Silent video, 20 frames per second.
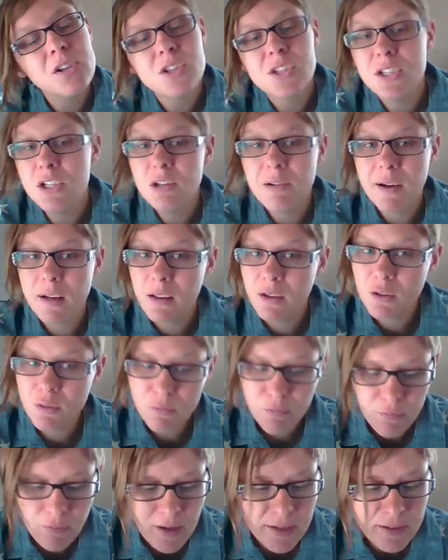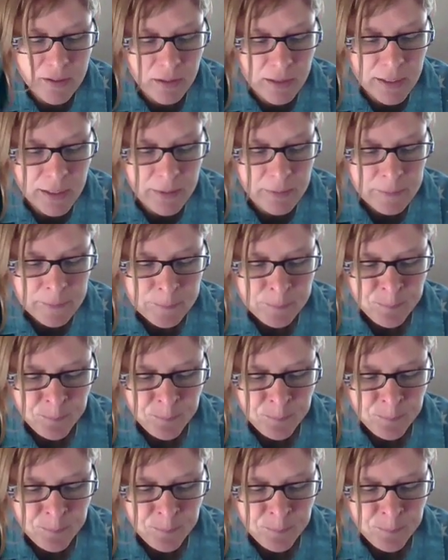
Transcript: She knew how to look friendly.